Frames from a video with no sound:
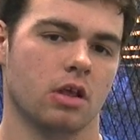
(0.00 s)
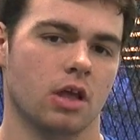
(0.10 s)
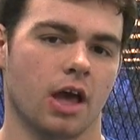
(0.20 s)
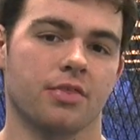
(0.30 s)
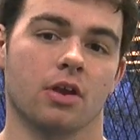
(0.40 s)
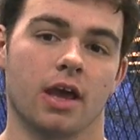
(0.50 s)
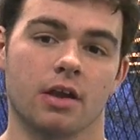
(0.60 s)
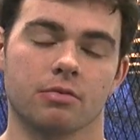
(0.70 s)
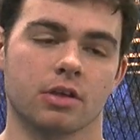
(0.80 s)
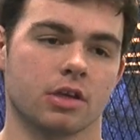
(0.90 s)
I thought I had
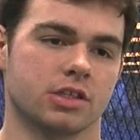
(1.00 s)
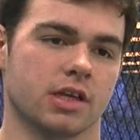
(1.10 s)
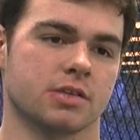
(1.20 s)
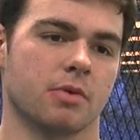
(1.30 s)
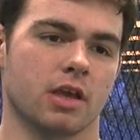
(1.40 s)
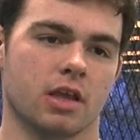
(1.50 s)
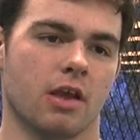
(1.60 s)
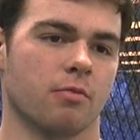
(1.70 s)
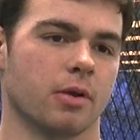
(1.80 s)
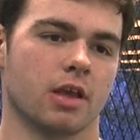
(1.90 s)
a really good chance of making it.
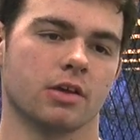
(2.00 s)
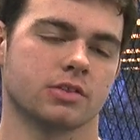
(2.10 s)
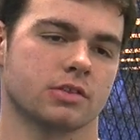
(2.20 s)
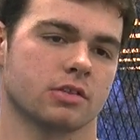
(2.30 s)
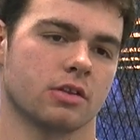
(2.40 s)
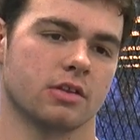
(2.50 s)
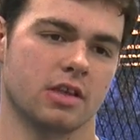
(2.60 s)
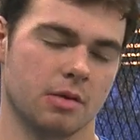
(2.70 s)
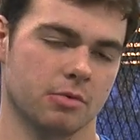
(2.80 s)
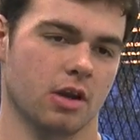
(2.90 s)
Everybody else on the
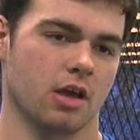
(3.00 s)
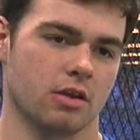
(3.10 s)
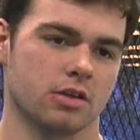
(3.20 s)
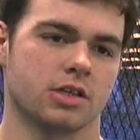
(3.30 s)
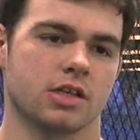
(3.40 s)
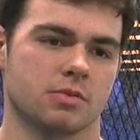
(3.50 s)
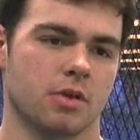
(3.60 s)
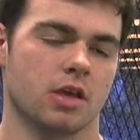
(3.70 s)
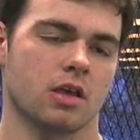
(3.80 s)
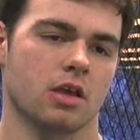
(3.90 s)
team thought I had a good chance of
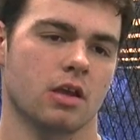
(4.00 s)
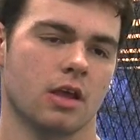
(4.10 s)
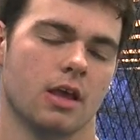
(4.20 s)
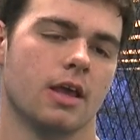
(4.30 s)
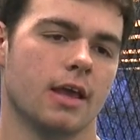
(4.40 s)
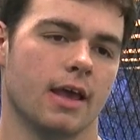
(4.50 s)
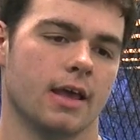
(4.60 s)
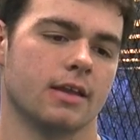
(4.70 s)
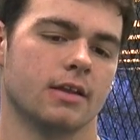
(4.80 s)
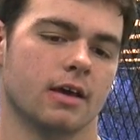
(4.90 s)
making it.
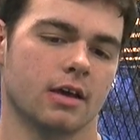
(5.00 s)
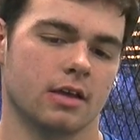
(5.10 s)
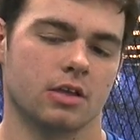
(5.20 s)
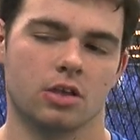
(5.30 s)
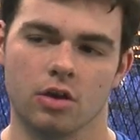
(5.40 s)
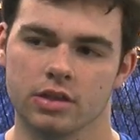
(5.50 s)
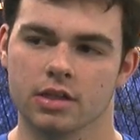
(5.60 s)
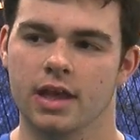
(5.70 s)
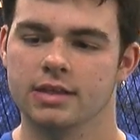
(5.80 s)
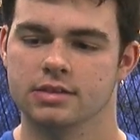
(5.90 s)
And at the
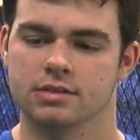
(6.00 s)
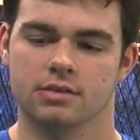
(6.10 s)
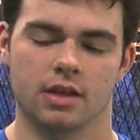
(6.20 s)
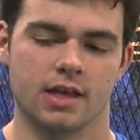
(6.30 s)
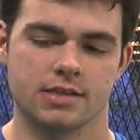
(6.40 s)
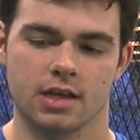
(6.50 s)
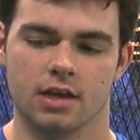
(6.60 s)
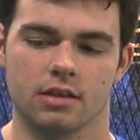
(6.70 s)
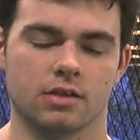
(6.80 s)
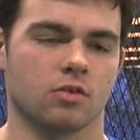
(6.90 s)
last
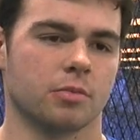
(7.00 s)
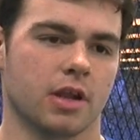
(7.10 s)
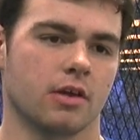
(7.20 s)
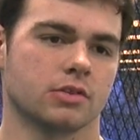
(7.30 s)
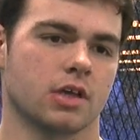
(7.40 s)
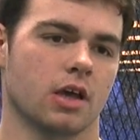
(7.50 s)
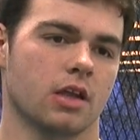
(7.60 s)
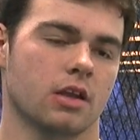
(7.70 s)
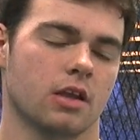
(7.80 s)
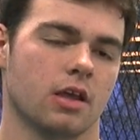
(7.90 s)
second, they told me that I was
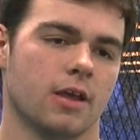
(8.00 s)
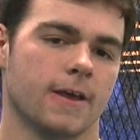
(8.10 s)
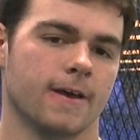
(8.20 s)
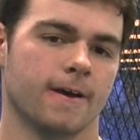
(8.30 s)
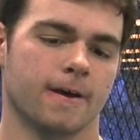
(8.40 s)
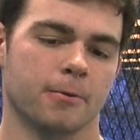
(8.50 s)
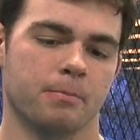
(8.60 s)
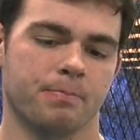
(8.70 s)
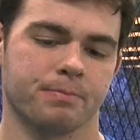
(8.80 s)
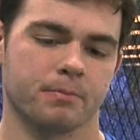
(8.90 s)
cut,
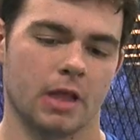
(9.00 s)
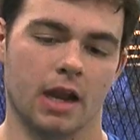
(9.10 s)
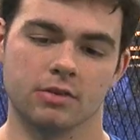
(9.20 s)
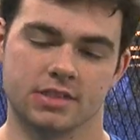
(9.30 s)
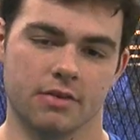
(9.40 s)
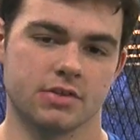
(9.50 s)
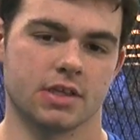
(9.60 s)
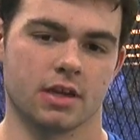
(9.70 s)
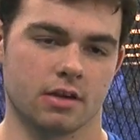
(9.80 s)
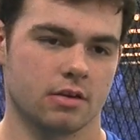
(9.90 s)
and I was
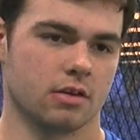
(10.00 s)
devastated.